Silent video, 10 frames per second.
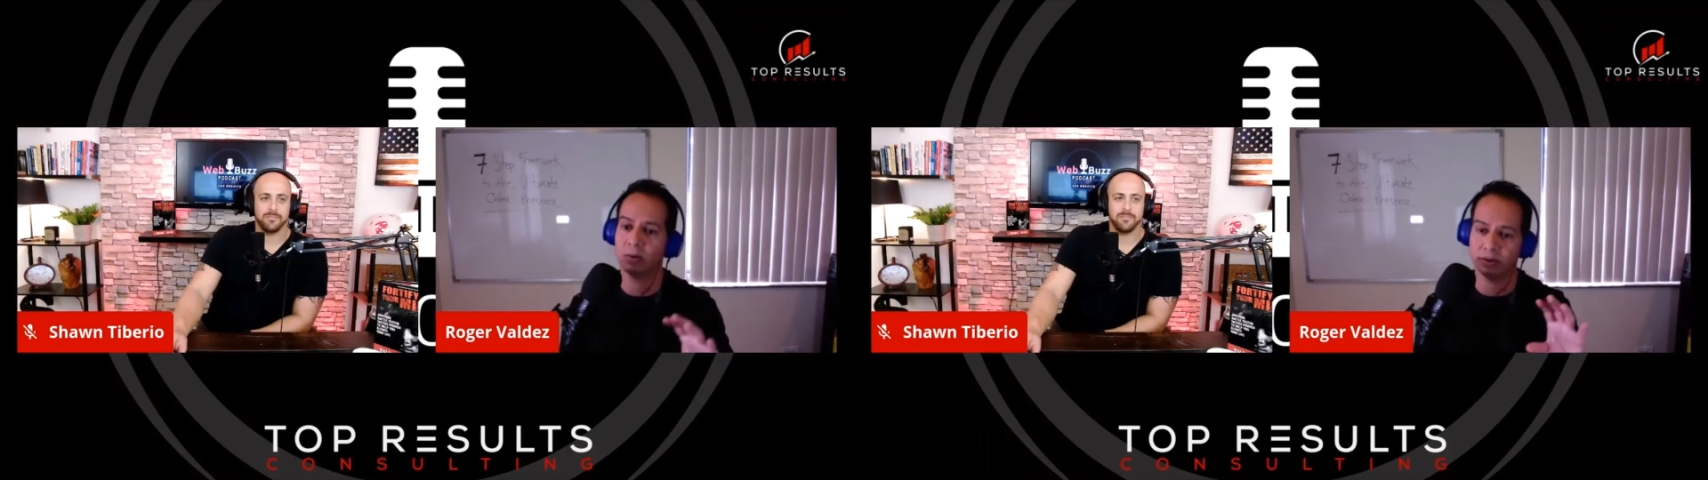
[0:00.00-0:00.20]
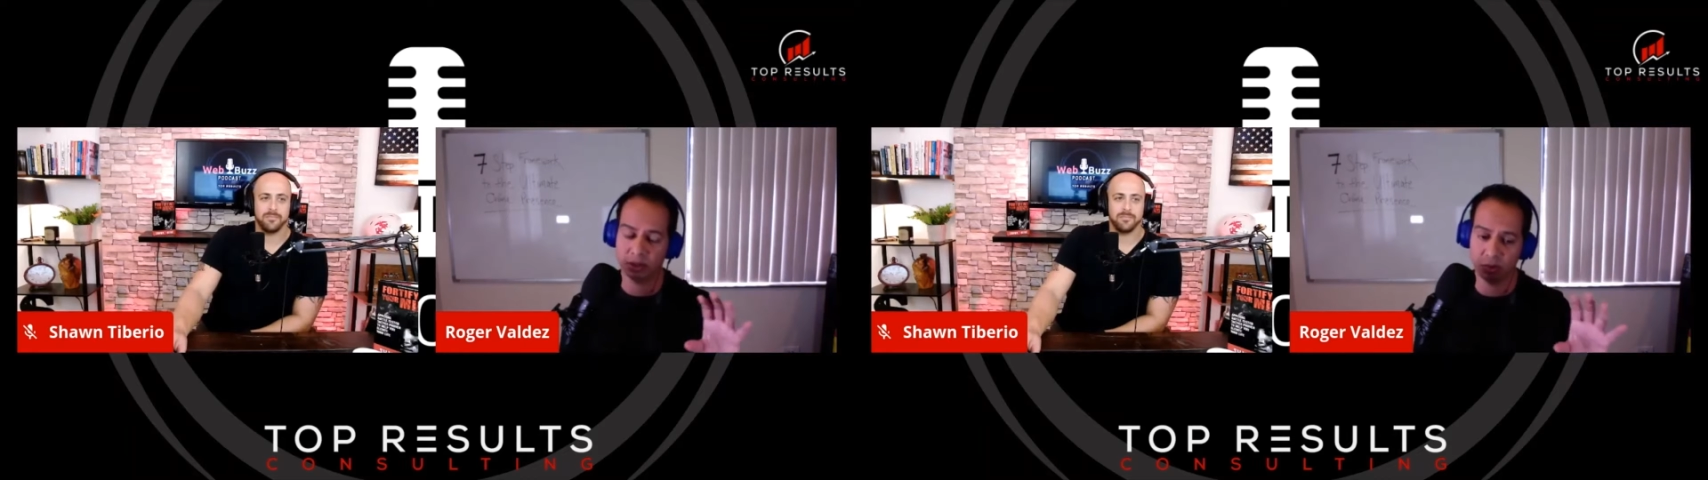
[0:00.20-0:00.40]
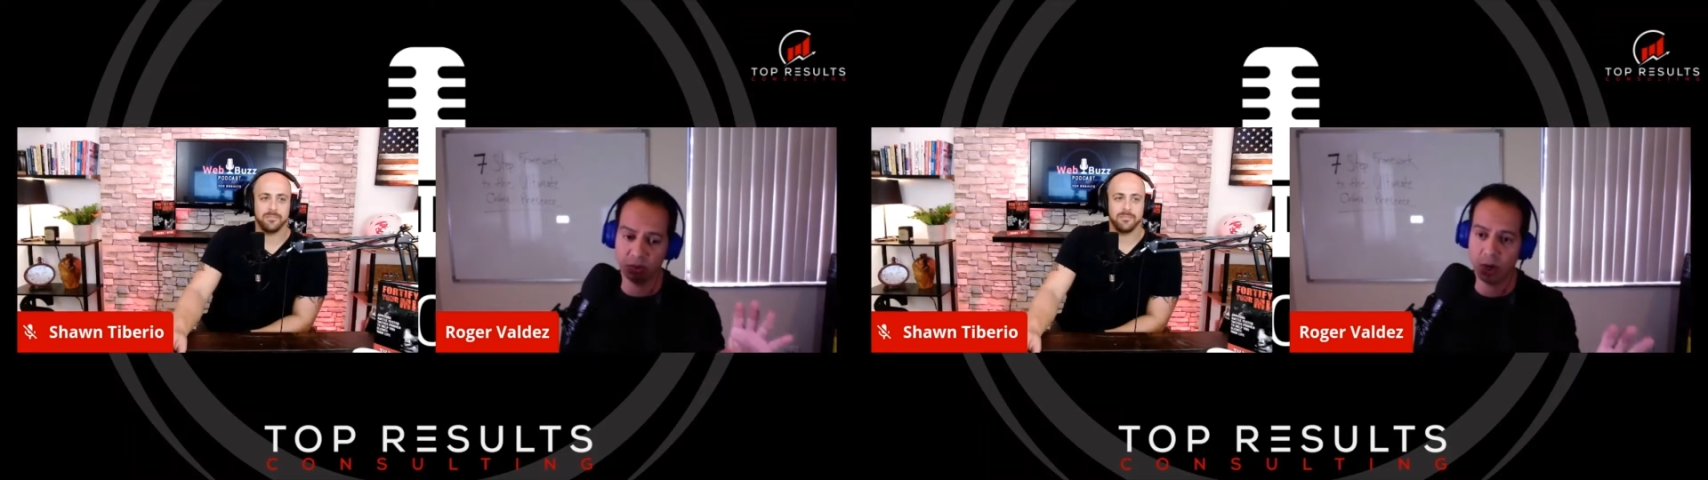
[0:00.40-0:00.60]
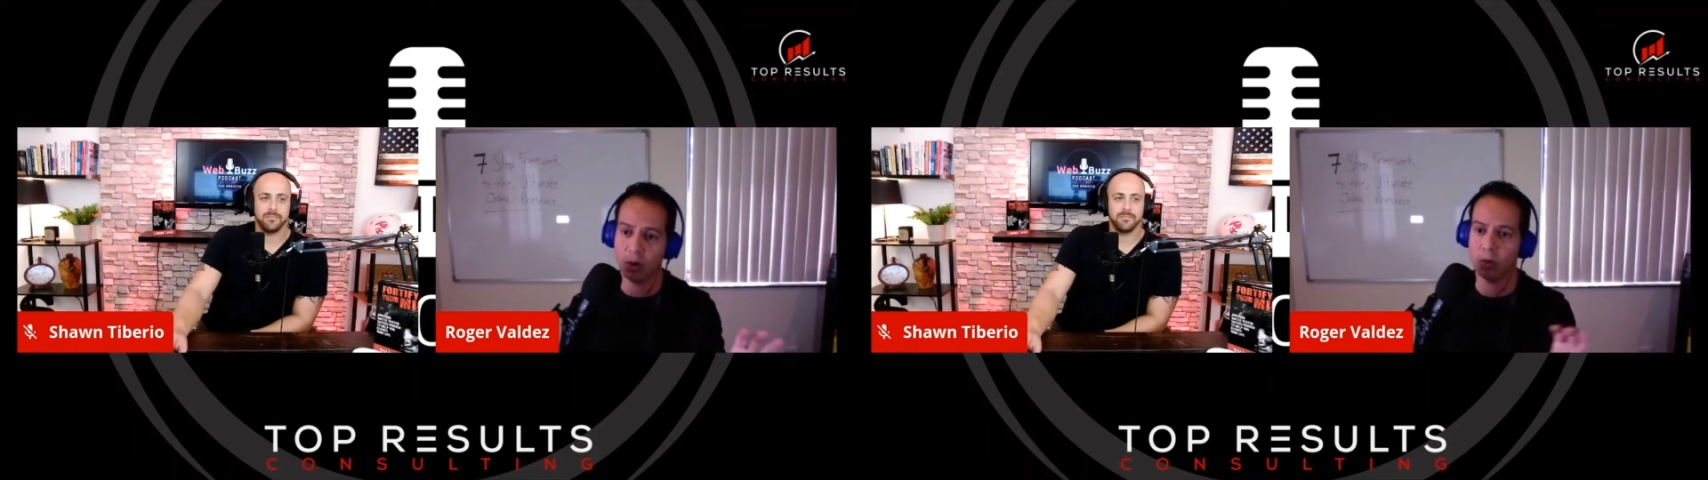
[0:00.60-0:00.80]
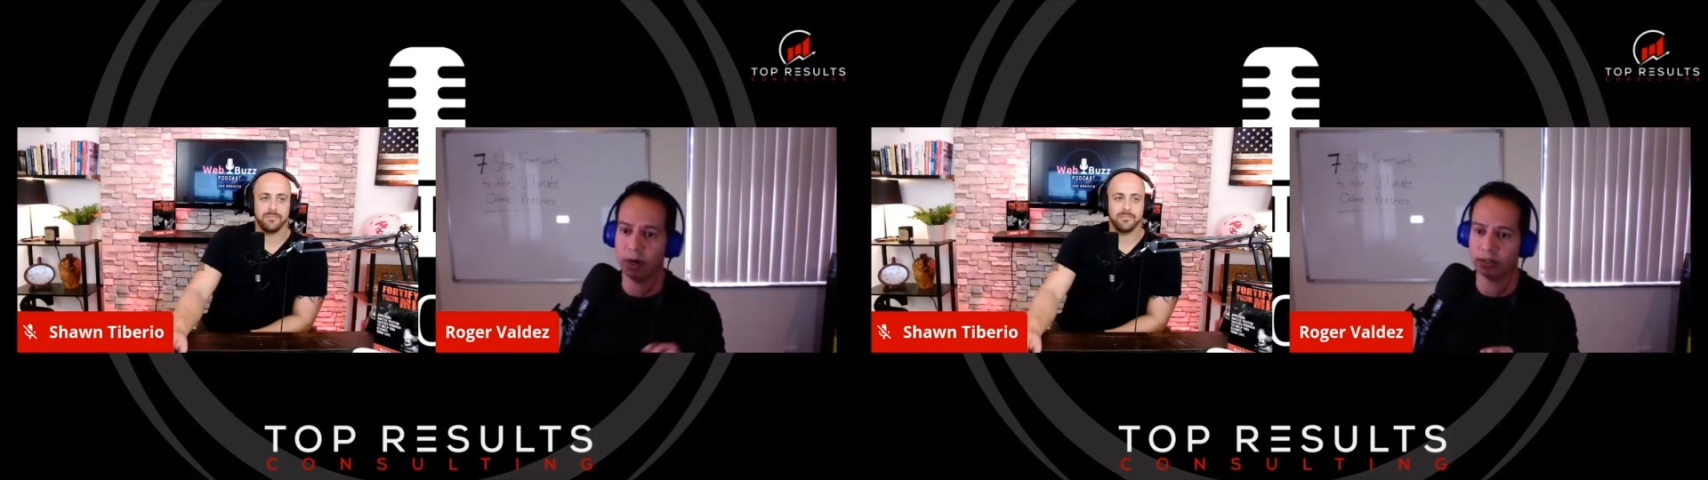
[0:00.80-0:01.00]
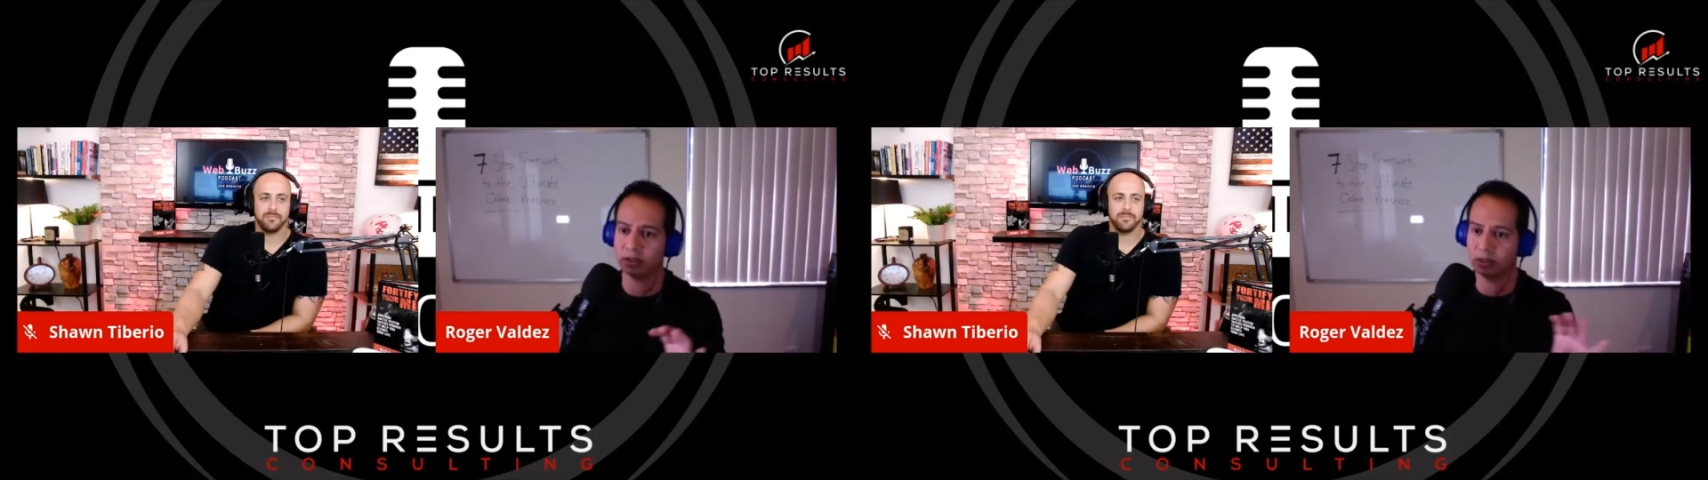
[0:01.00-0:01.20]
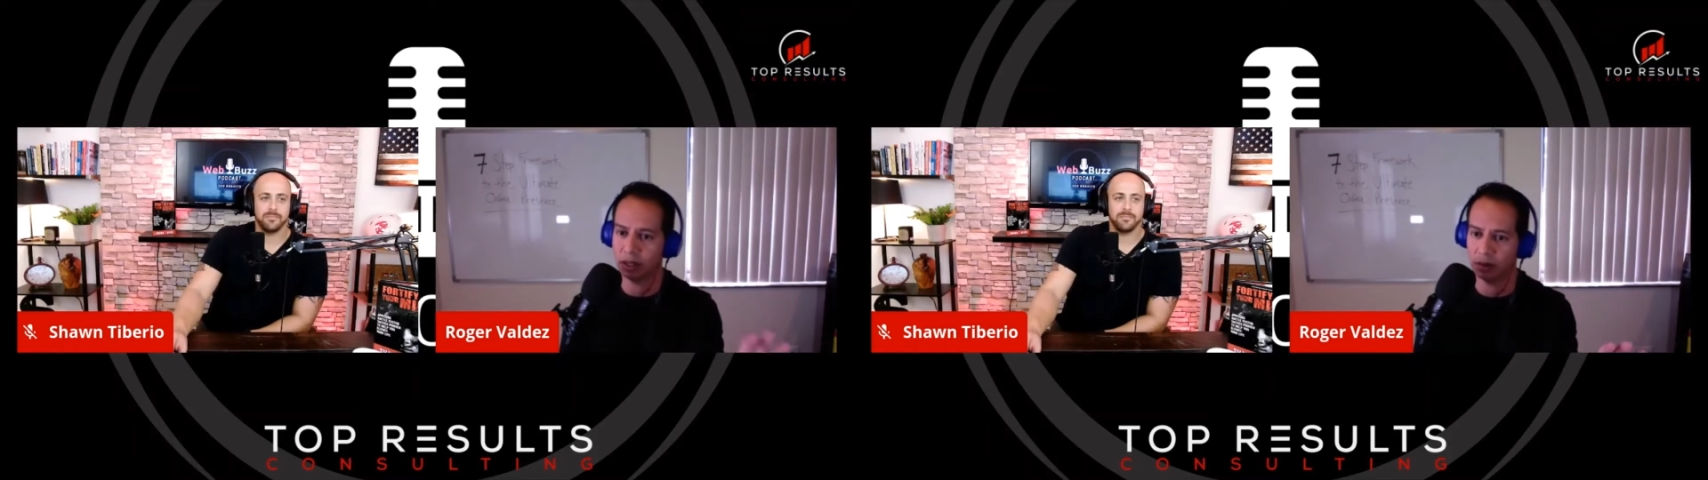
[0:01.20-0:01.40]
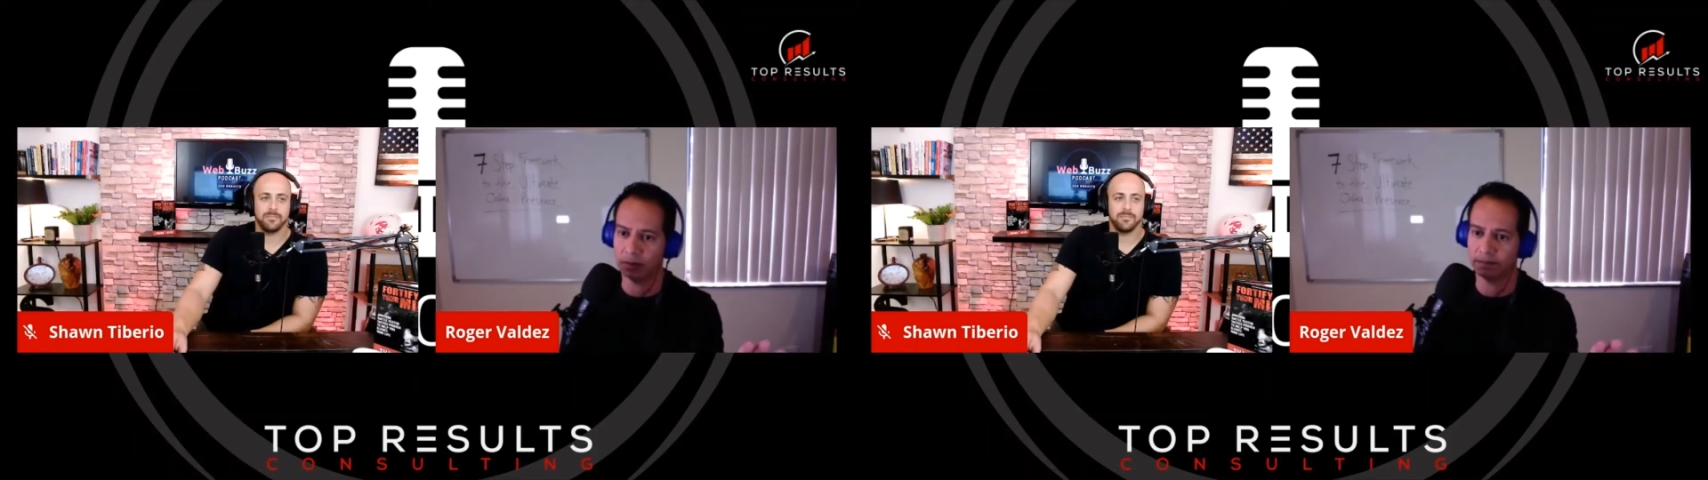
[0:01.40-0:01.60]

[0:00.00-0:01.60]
you know where to go.